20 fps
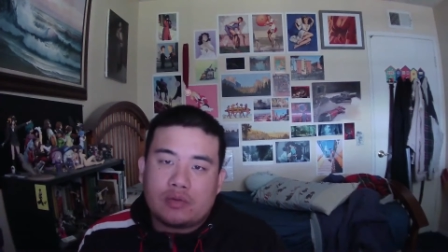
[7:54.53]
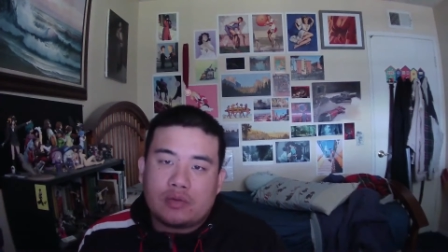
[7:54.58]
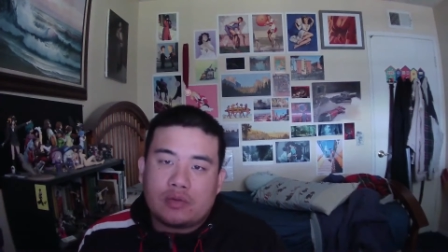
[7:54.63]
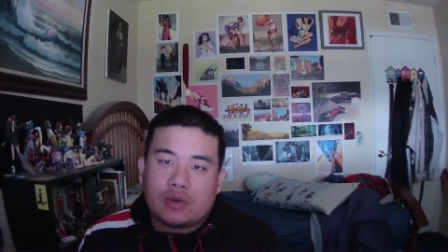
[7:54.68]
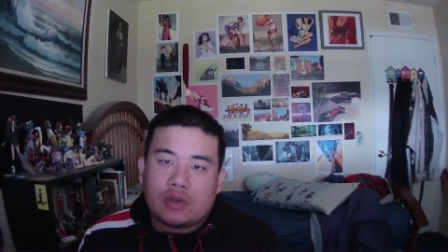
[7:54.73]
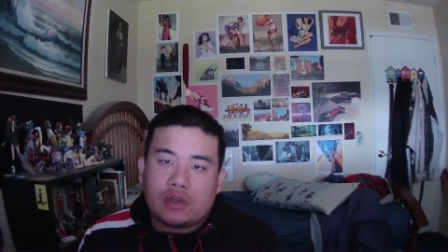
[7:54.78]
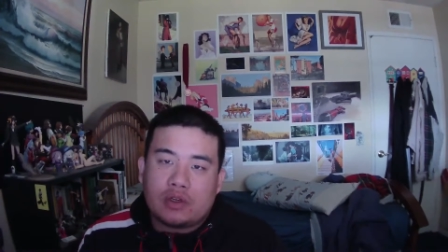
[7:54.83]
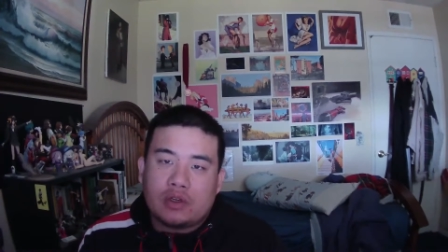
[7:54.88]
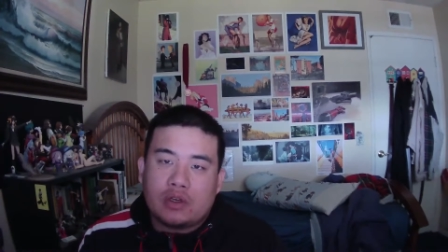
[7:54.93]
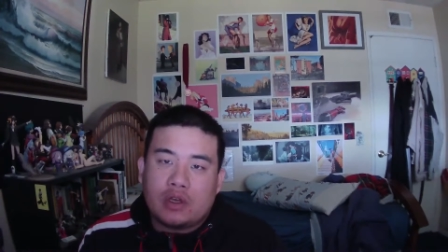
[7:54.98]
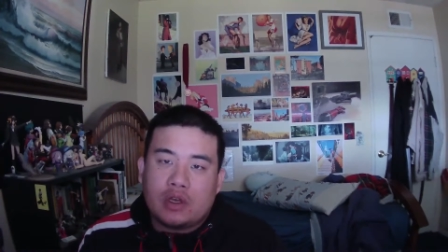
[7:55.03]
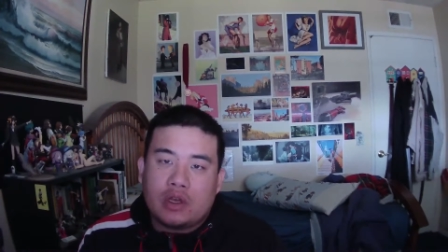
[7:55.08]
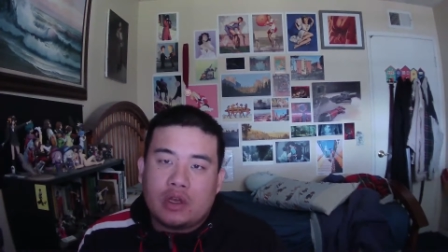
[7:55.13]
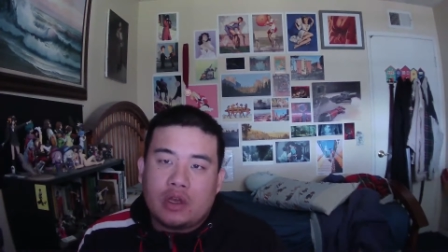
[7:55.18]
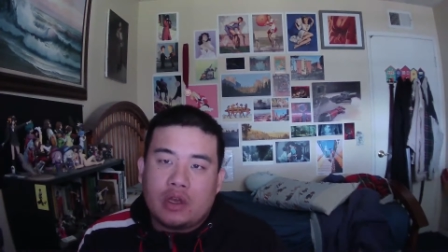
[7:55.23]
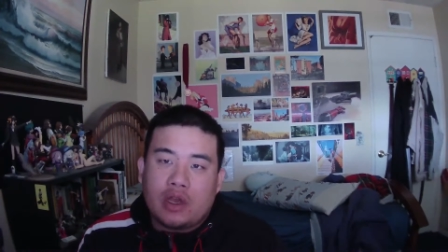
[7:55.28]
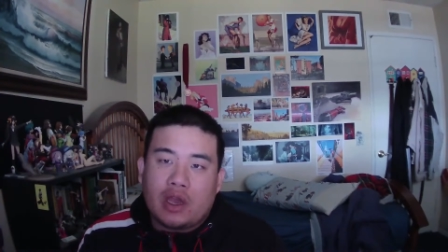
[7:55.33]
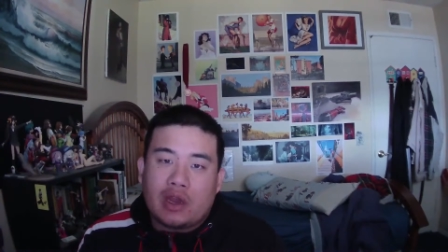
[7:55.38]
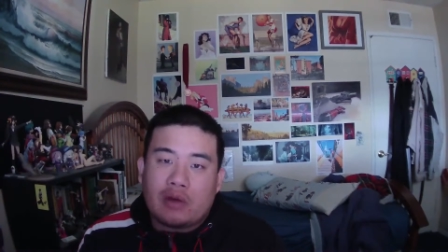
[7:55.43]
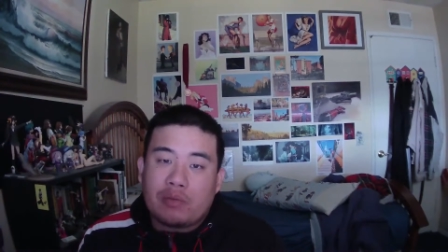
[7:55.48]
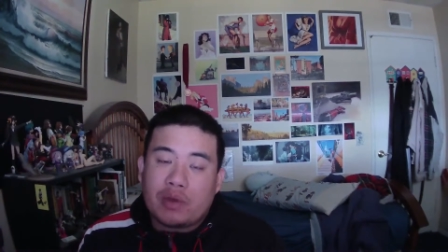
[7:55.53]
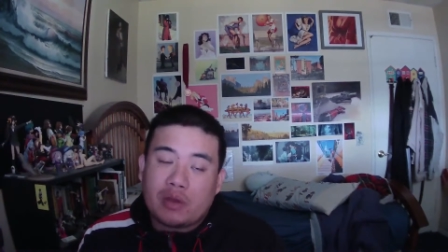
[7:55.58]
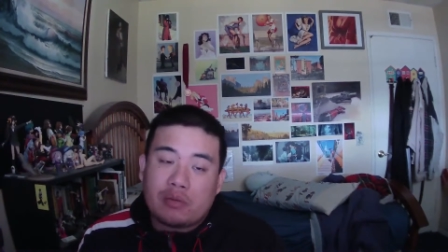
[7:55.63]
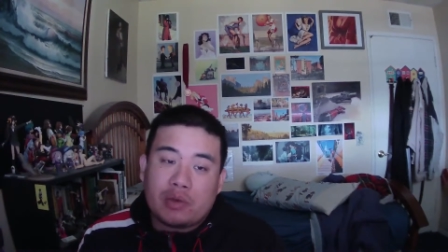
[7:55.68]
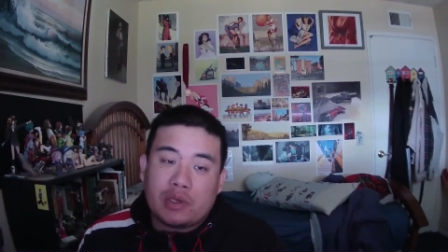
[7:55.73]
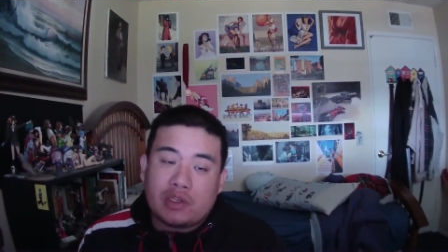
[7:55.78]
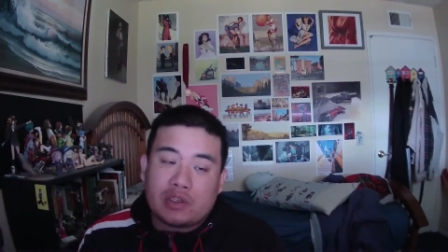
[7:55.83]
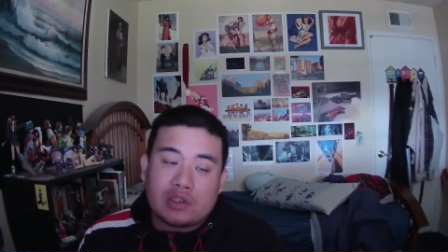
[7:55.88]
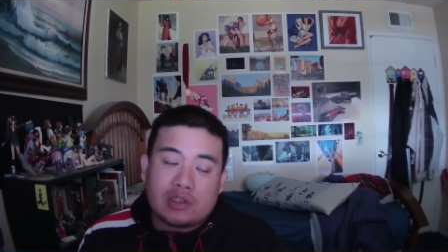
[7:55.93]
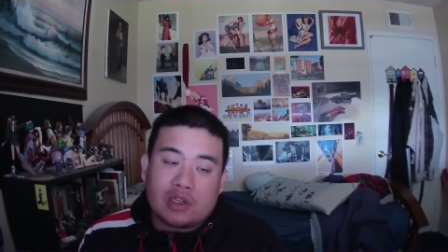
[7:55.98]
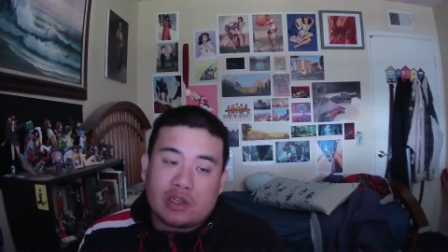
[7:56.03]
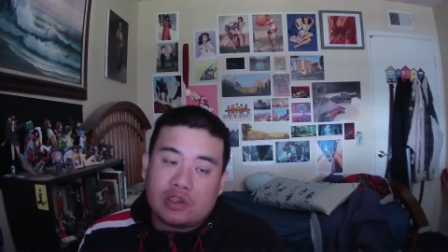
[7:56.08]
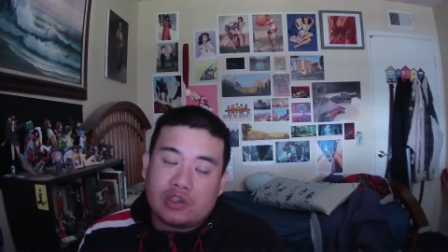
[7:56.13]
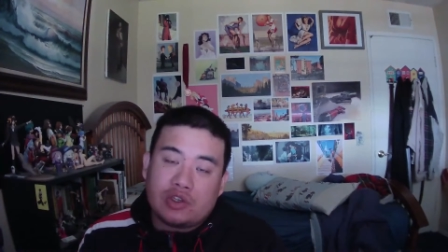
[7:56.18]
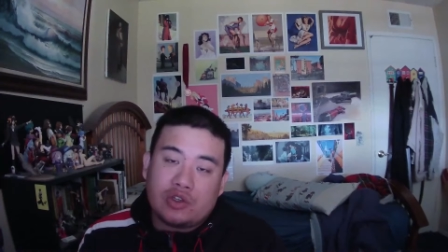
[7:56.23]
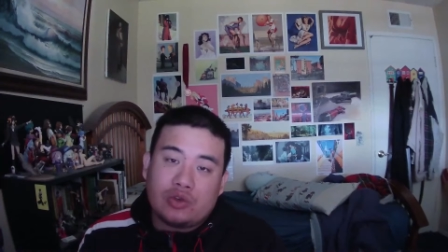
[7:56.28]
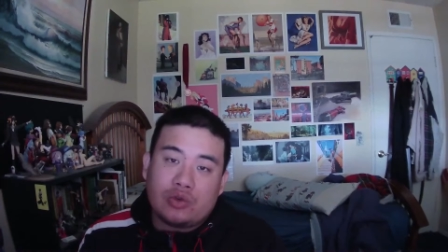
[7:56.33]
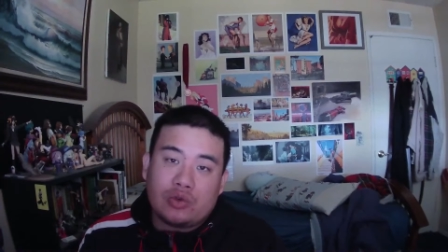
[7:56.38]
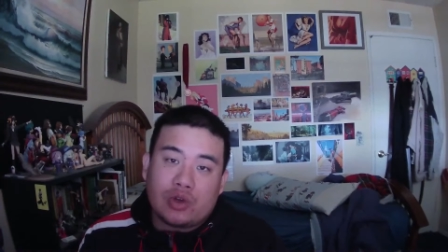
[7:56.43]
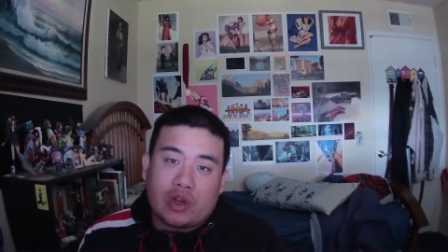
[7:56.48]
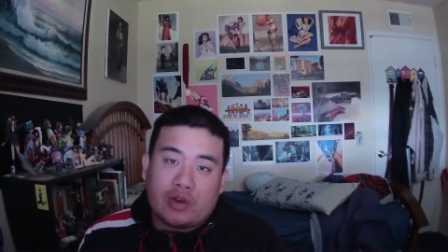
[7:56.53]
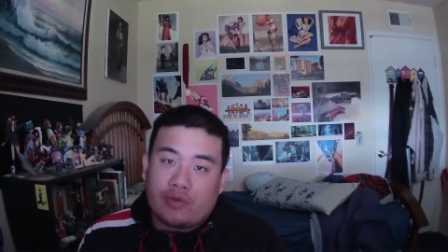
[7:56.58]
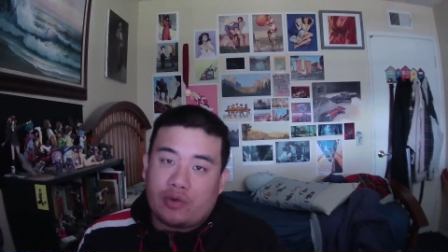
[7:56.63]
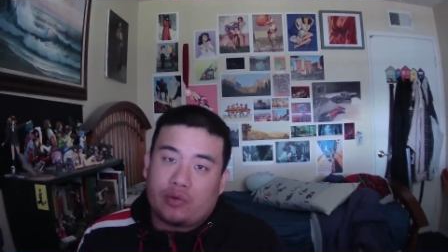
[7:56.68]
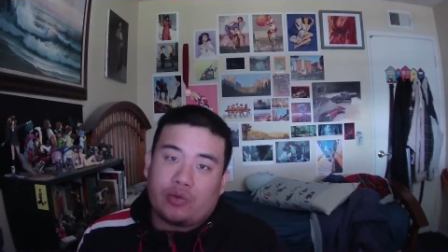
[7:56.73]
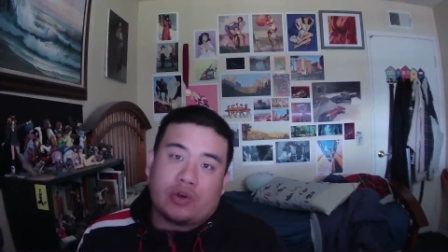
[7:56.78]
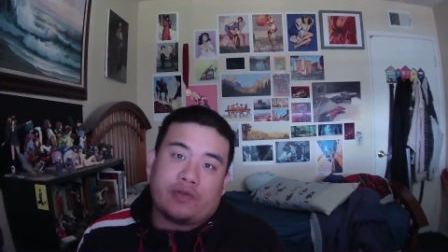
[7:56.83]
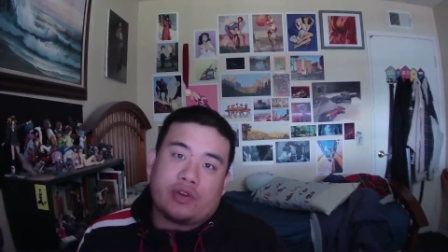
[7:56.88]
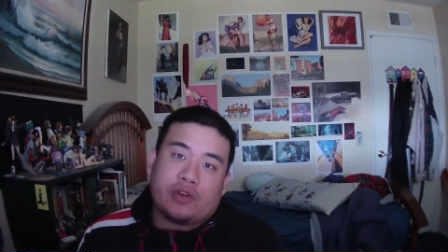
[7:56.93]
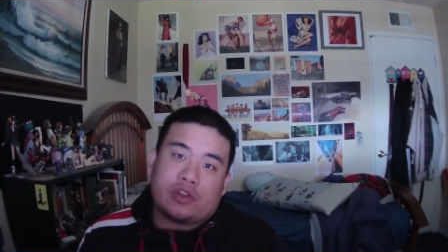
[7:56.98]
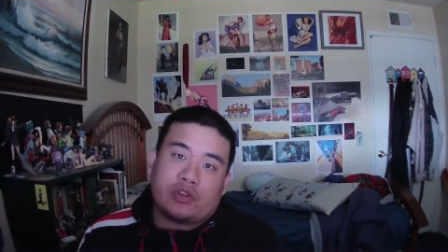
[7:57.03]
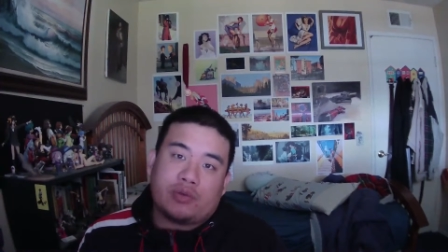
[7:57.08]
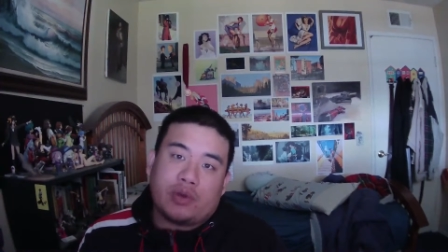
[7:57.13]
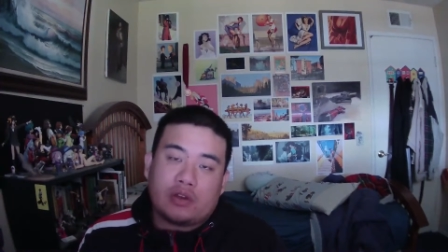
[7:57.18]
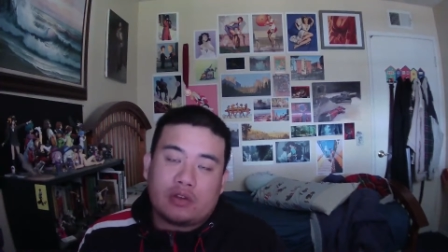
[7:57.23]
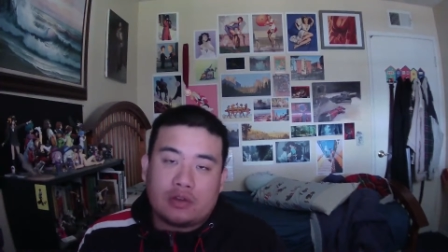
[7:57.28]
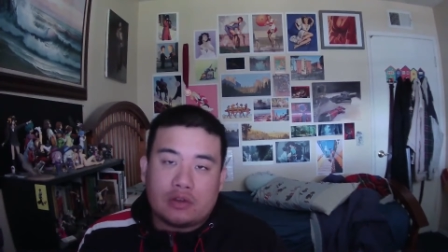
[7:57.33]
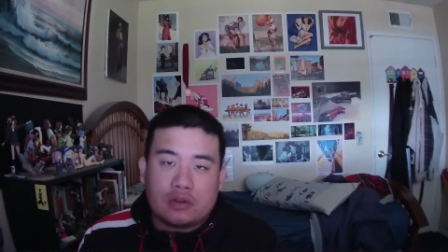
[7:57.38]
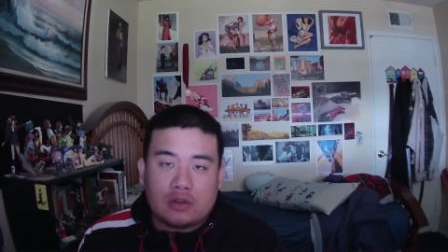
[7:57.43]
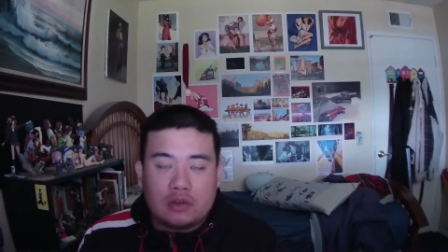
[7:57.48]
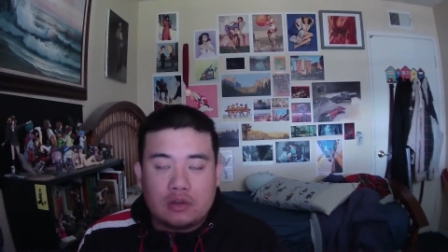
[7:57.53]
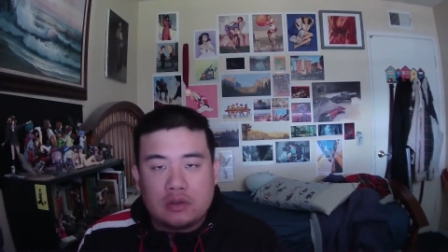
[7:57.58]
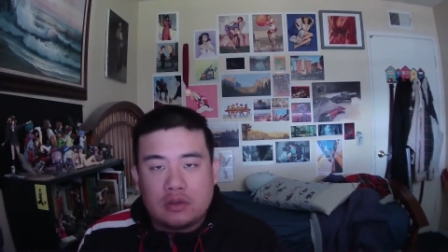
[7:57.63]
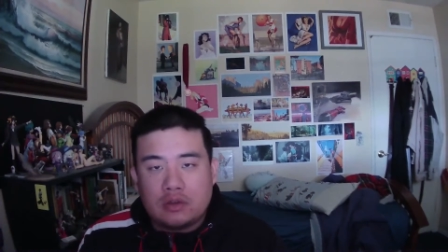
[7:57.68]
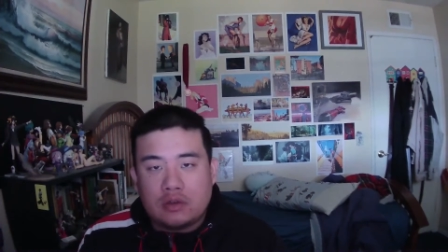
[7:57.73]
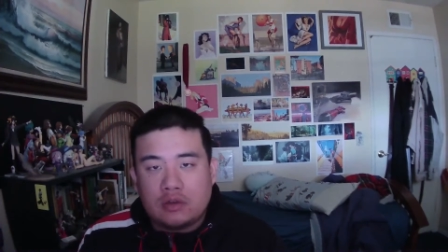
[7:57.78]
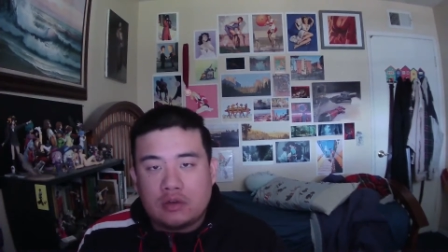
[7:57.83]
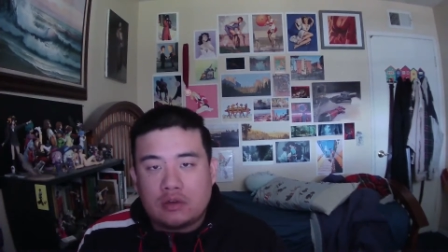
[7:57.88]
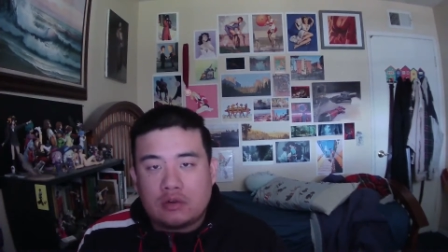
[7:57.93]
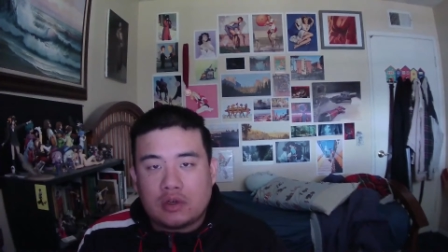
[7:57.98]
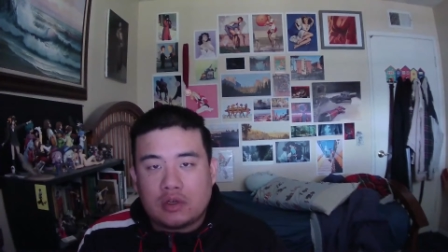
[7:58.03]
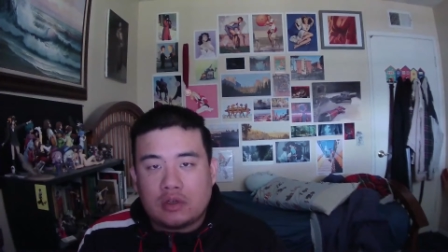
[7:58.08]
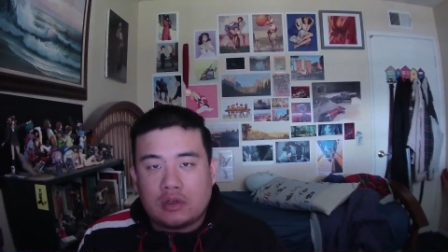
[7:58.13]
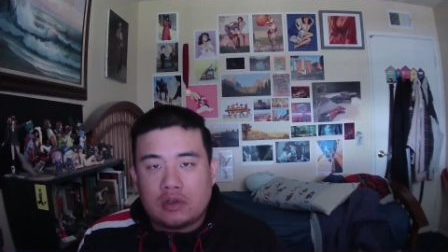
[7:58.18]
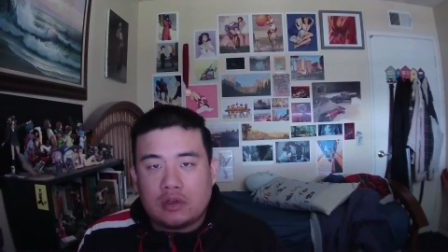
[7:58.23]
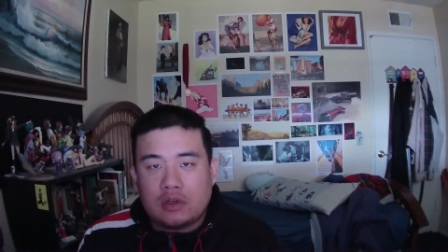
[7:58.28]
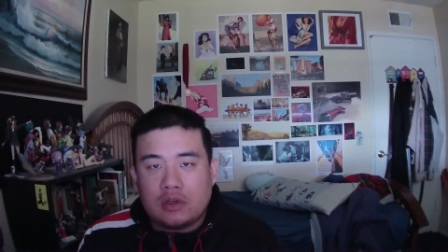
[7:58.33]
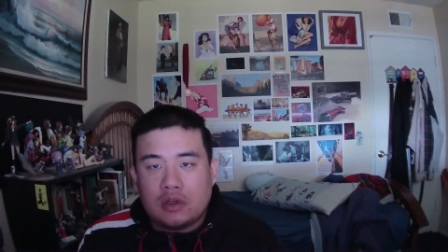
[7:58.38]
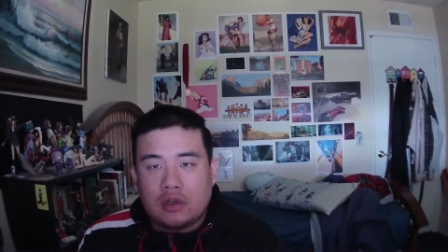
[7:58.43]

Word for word: right and make pieces that you never would have expected right